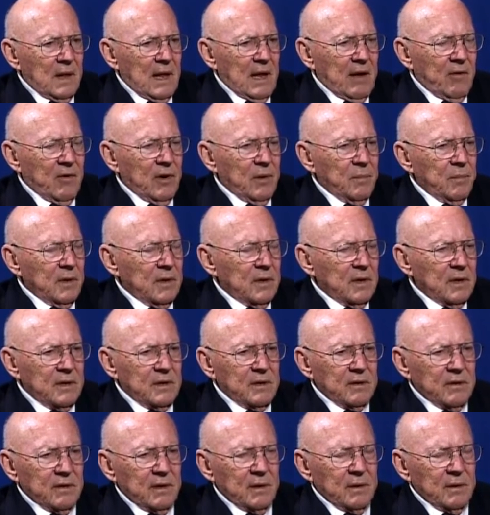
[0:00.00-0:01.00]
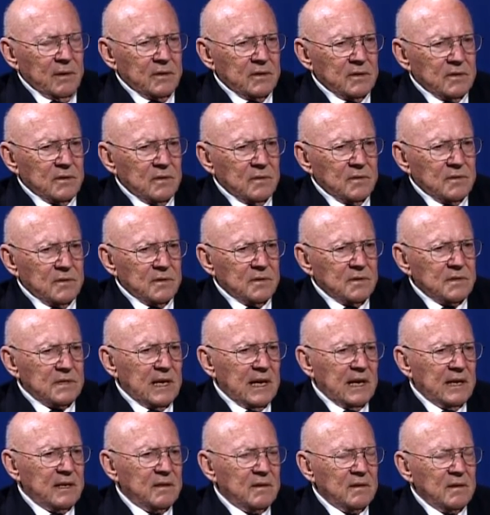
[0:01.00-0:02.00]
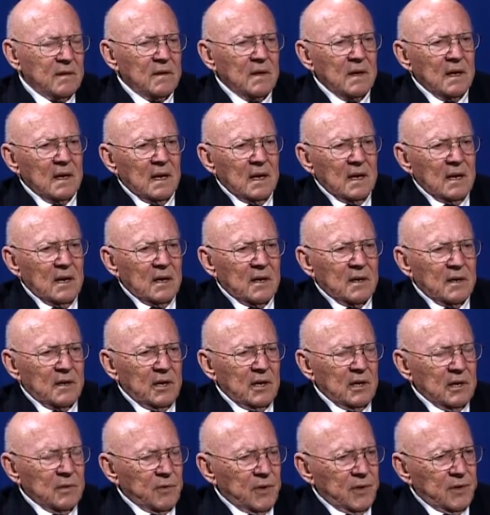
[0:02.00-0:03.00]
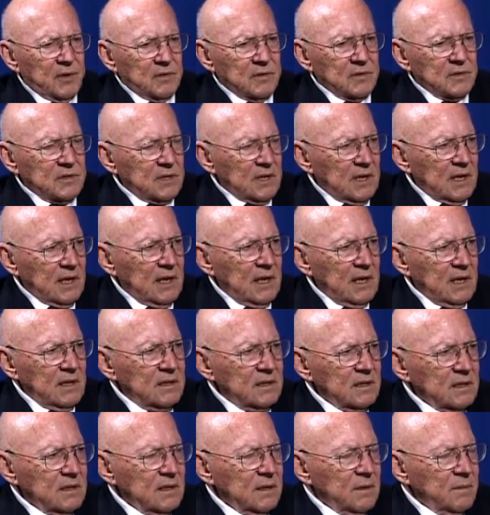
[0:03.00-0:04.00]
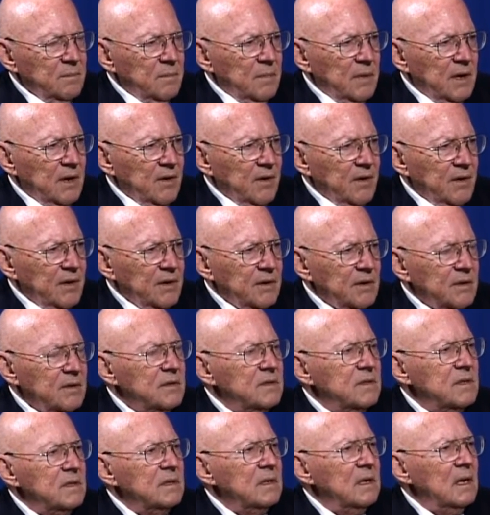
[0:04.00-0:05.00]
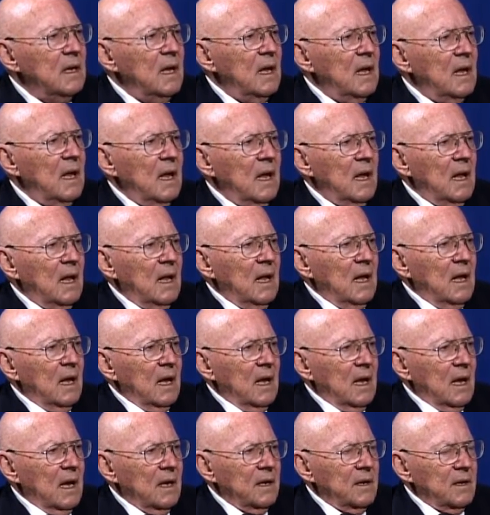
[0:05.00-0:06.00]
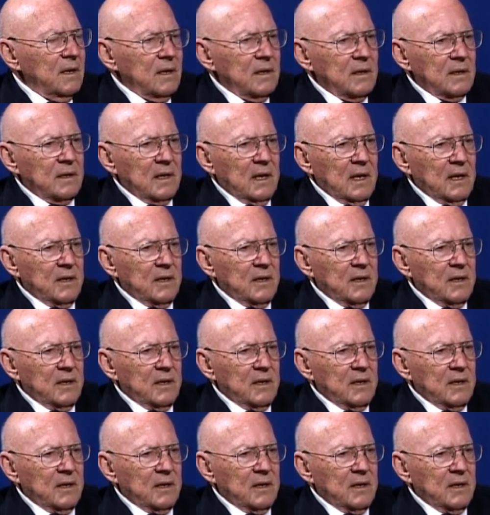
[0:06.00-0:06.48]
our military soldiers had to deal with those tides and the barriers, and it